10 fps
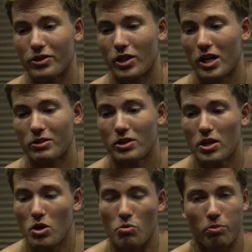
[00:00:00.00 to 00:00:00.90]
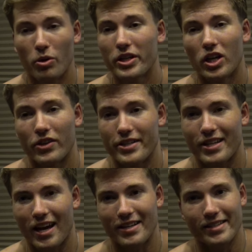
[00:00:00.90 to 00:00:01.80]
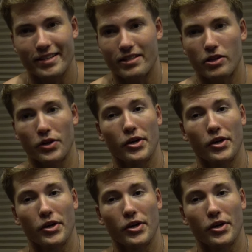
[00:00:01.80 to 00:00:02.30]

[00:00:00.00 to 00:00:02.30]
You're not putting on the size necessary.